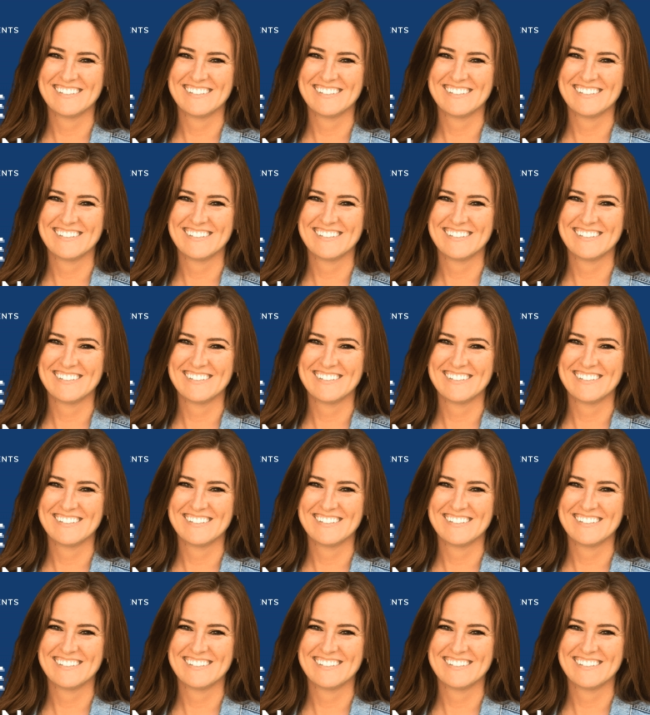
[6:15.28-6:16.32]

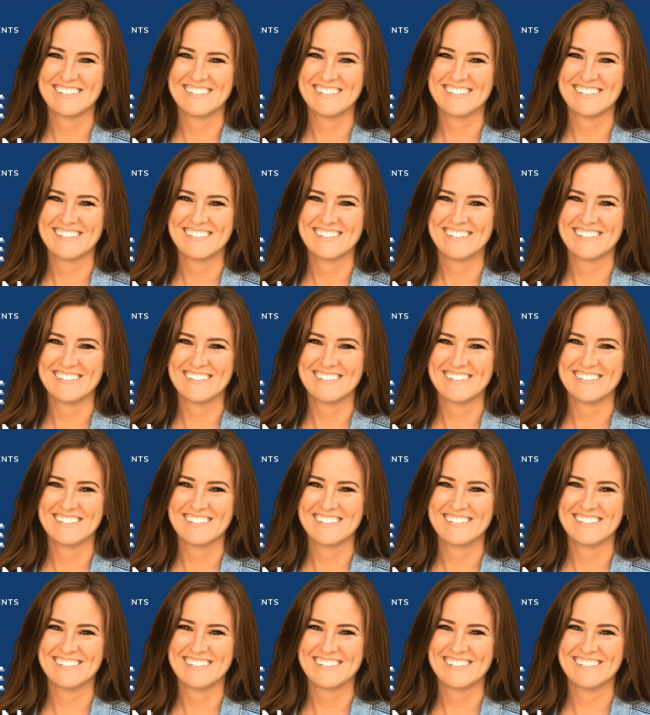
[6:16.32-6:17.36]

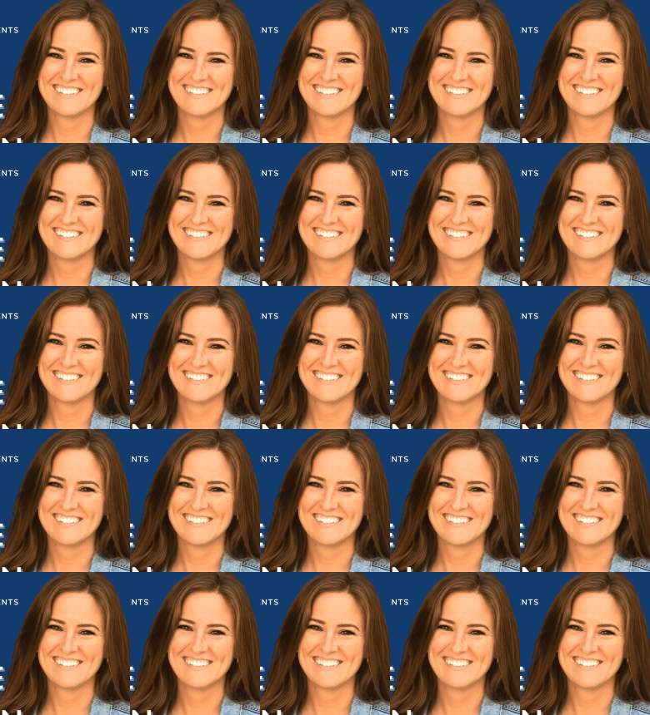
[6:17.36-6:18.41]

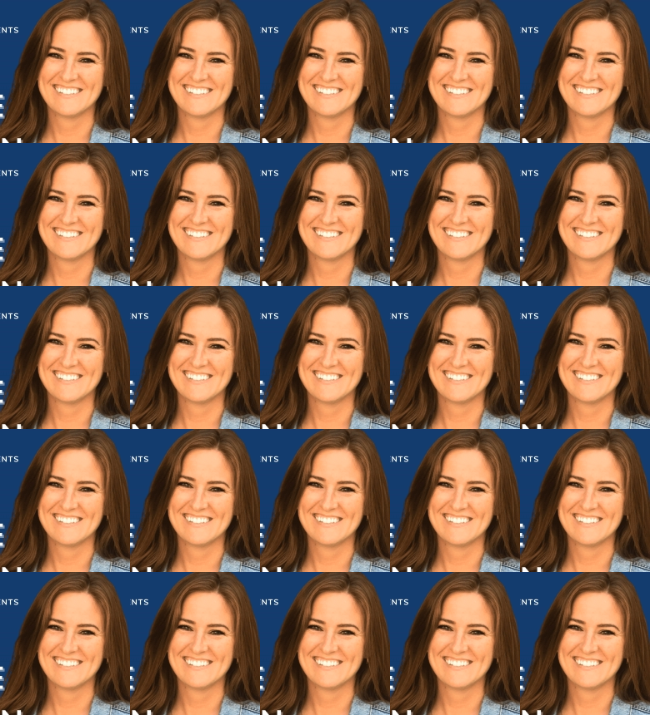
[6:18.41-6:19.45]

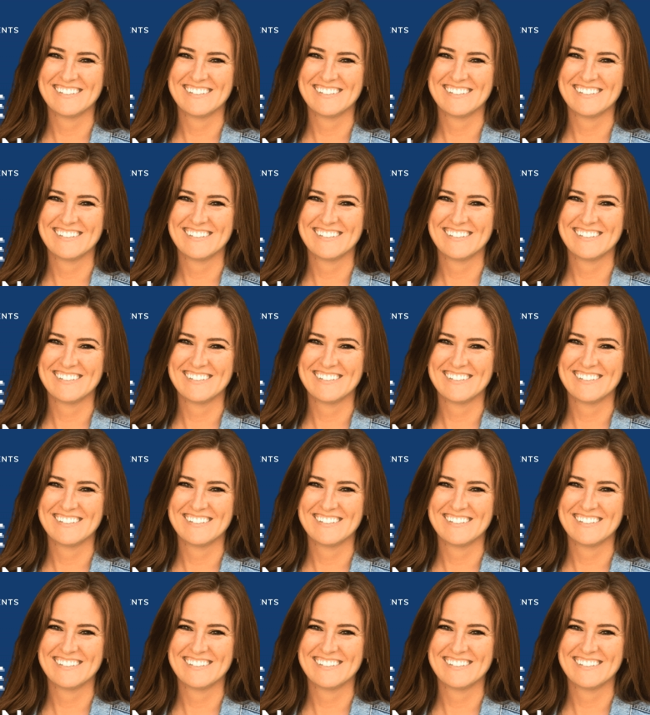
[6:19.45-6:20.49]

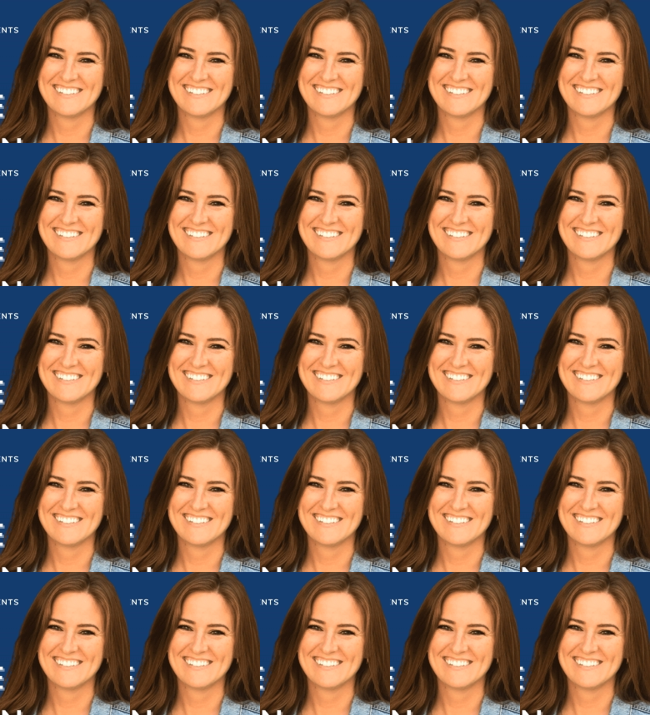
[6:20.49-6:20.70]
(no lip movement)